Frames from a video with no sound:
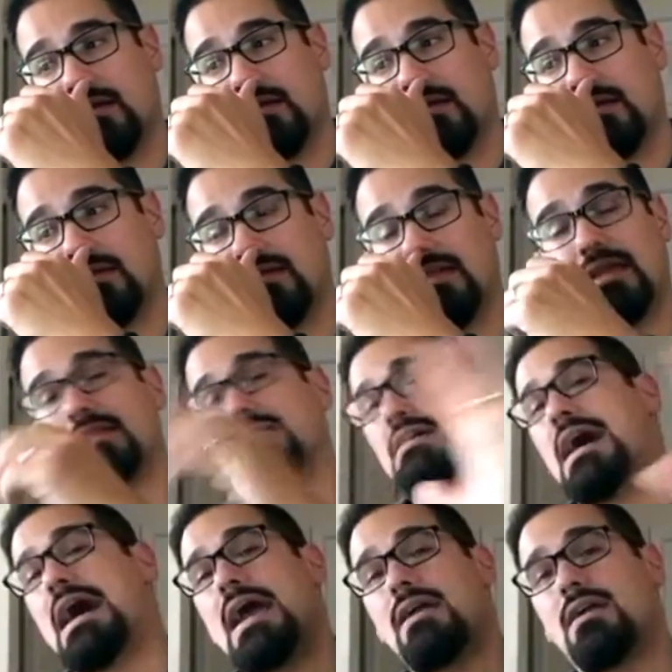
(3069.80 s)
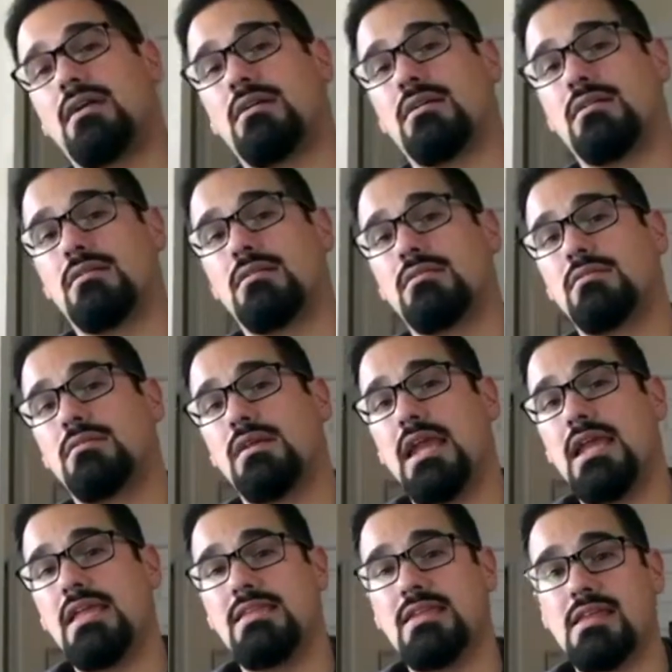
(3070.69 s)
the entire
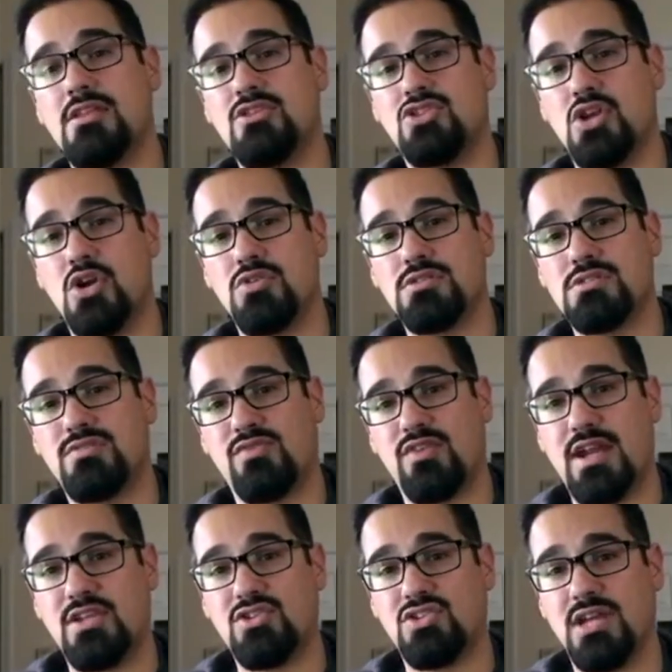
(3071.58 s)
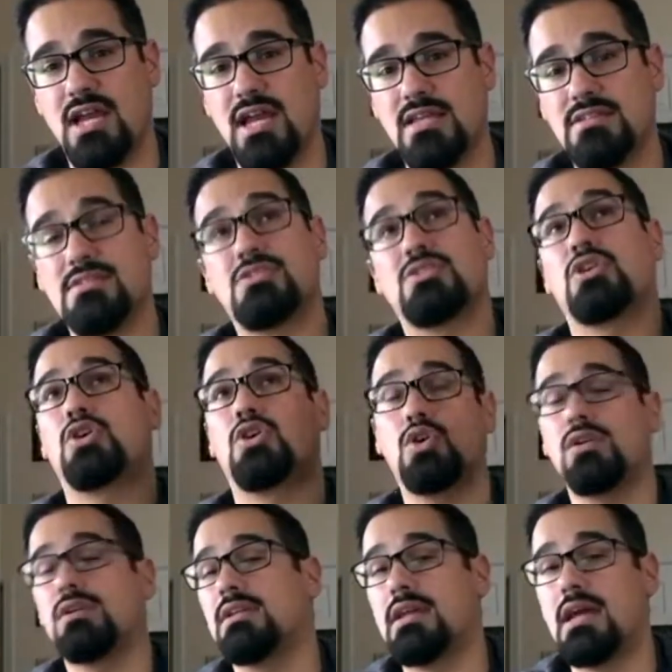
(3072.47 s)
Indiana Jones franchise is
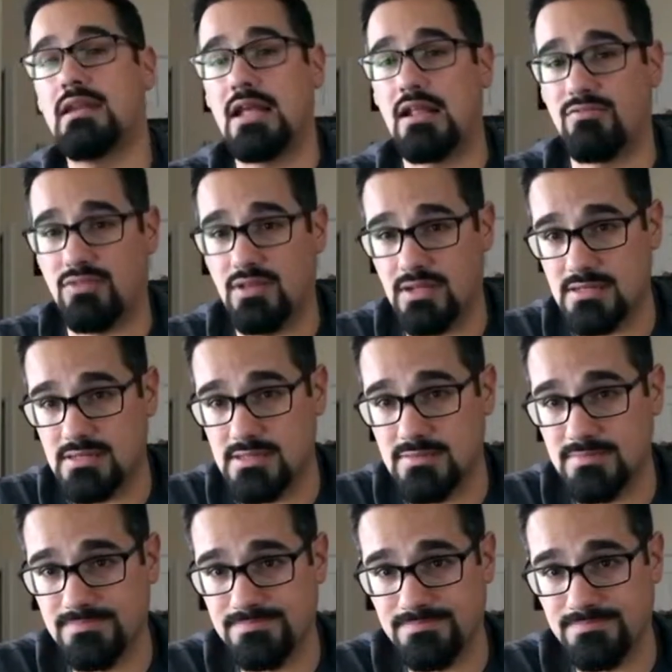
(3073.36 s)
currently on Netflix.